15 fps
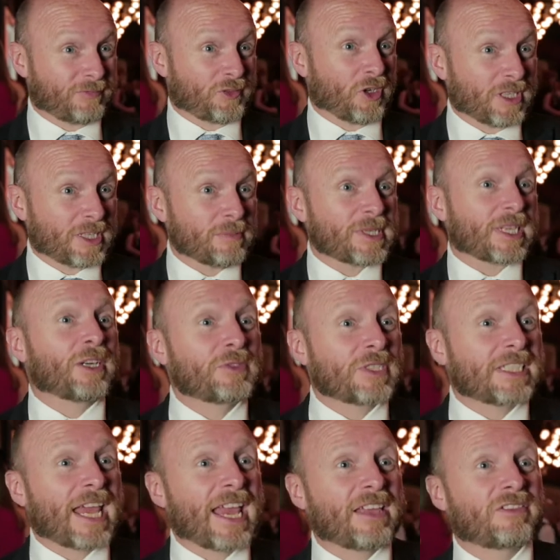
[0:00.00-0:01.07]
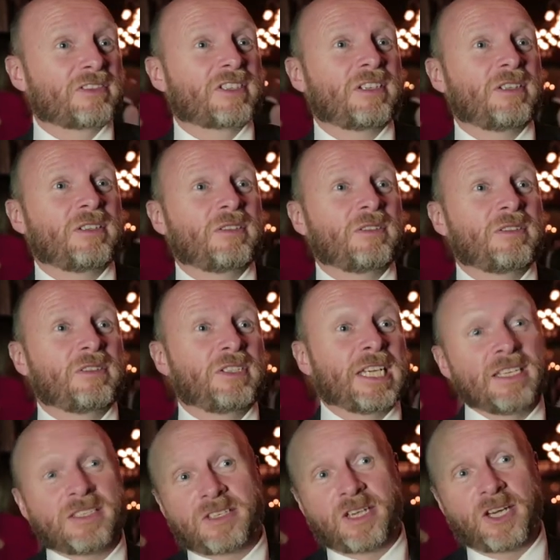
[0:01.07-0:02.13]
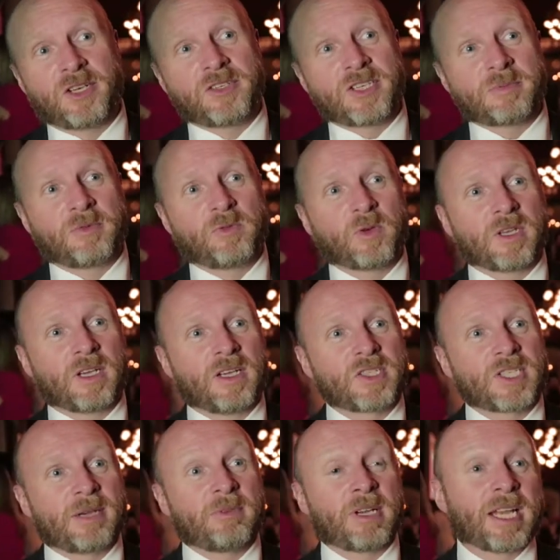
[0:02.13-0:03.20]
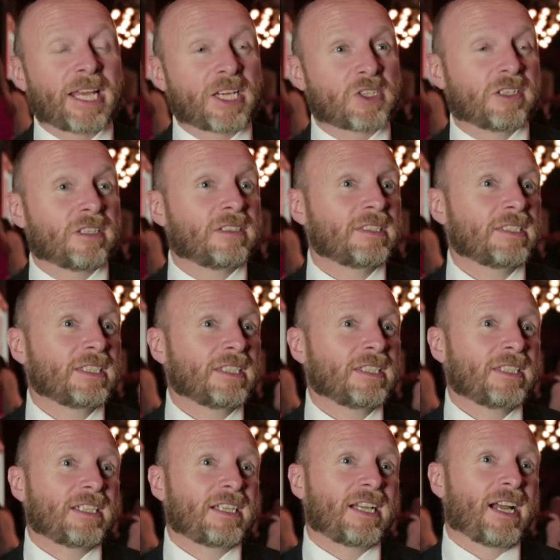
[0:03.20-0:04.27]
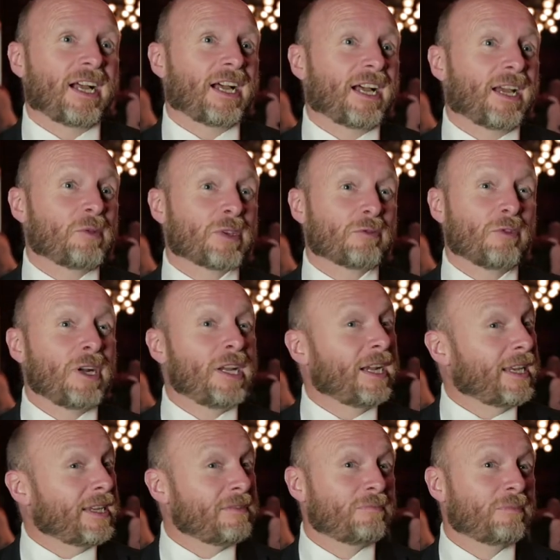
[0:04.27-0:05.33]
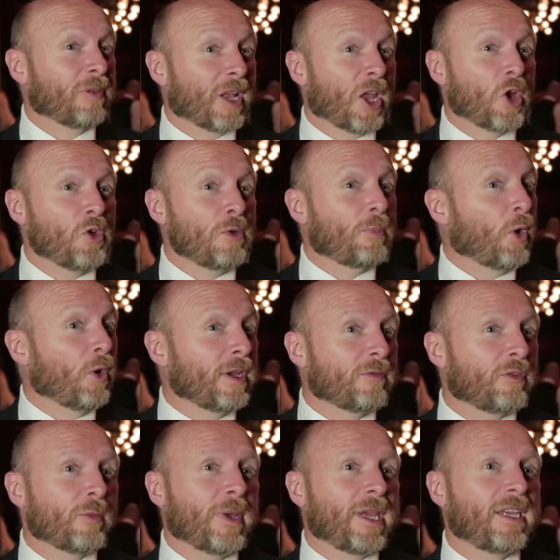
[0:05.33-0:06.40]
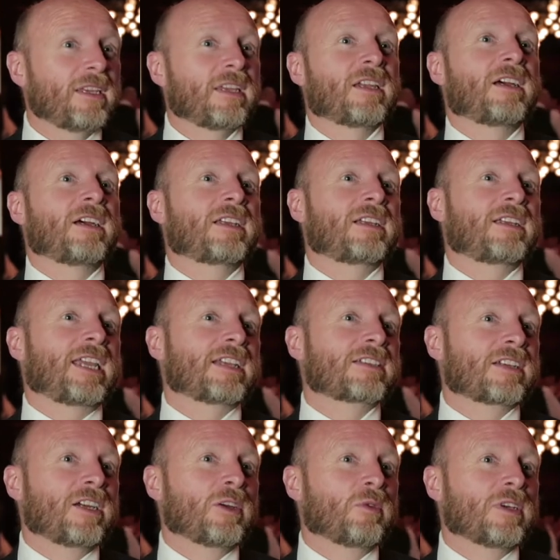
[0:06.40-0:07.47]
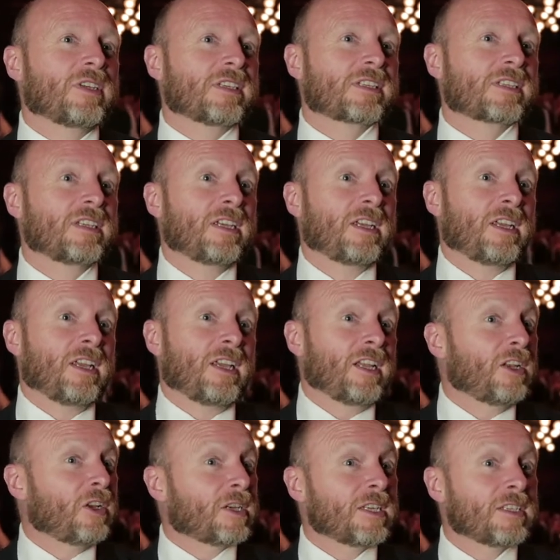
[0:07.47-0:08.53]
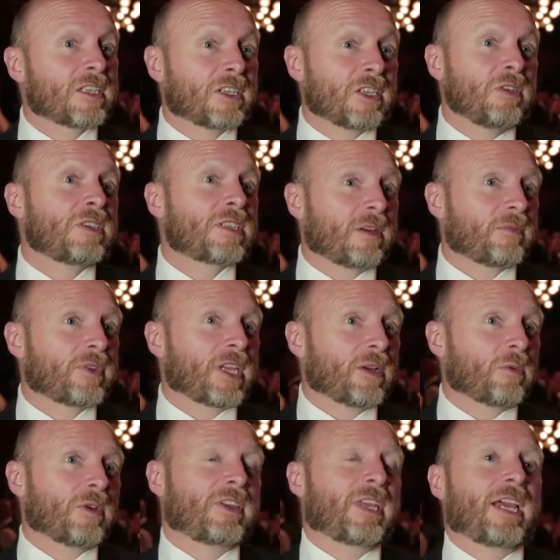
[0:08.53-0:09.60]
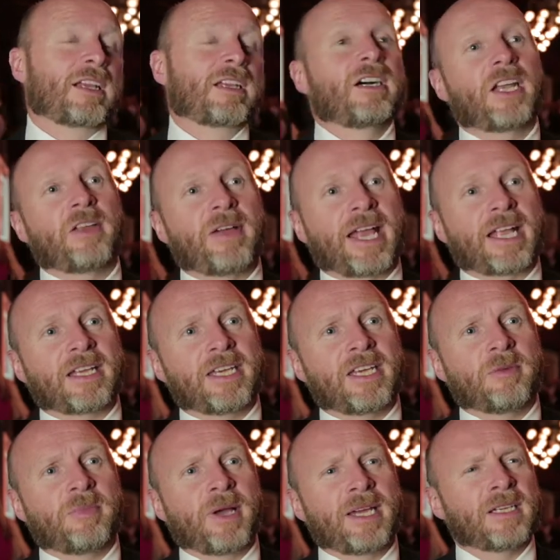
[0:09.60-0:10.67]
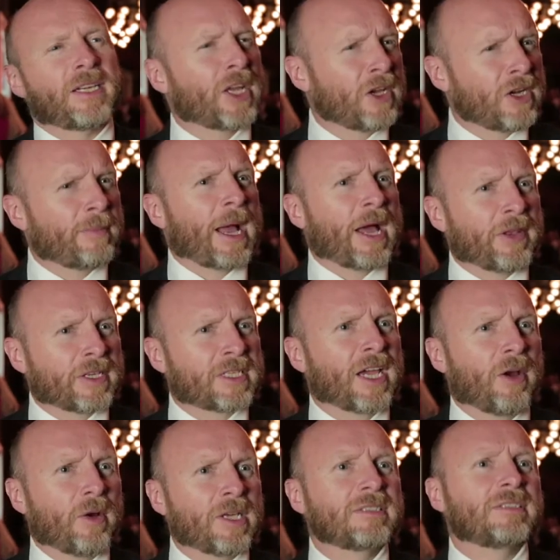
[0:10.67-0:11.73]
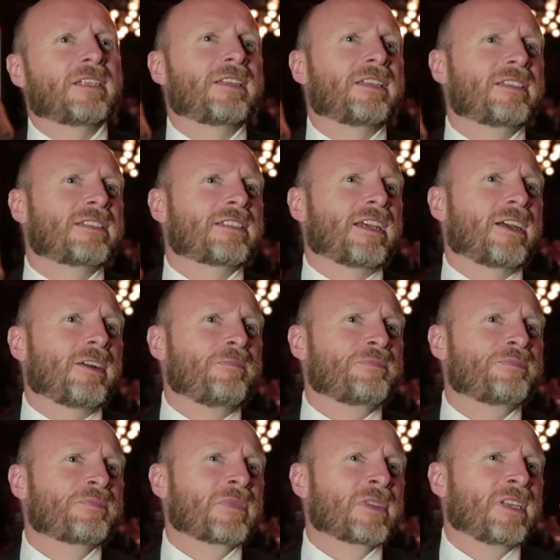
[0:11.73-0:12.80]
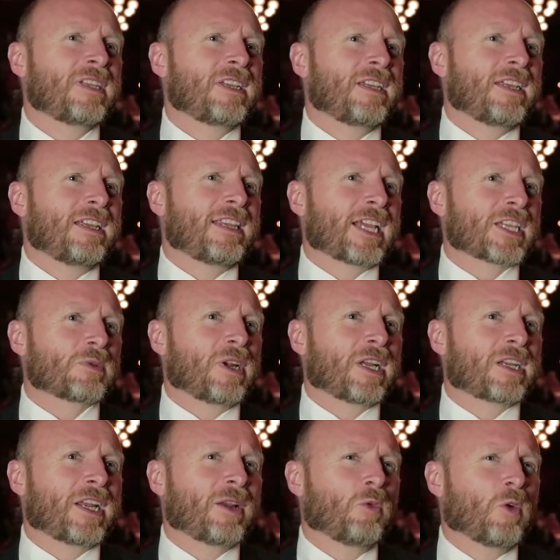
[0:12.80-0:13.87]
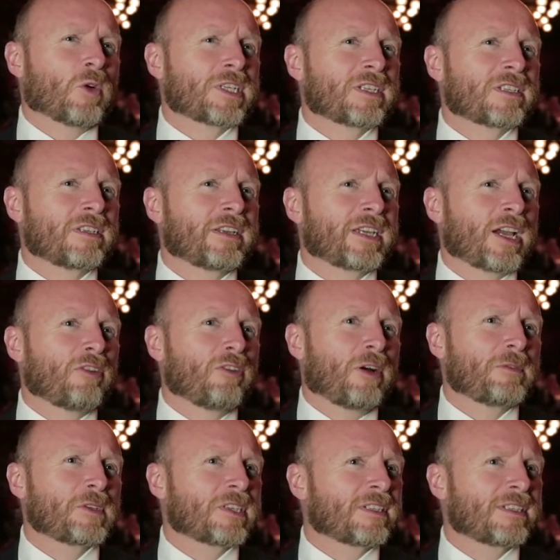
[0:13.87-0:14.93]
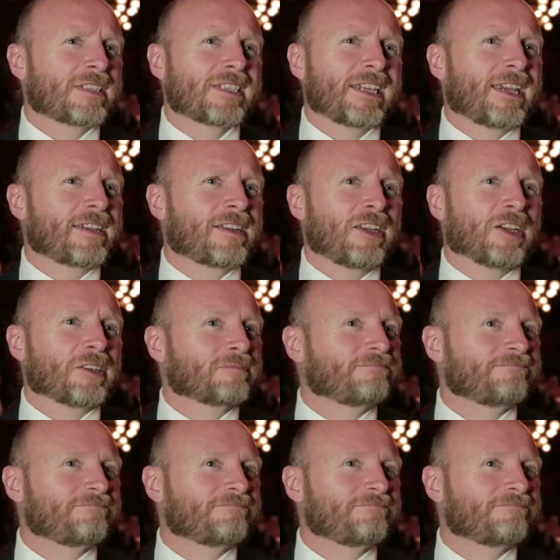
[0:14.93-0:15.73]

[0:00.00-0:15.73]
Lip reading: drunk himself to death 2 years ago, just before the last general election. It was a really low point for me, and I guess I was looking to do something with that kind of agony and pain. I'd heard about Nacoa, and that's when I kind of walked into the Nacoa office and said, look,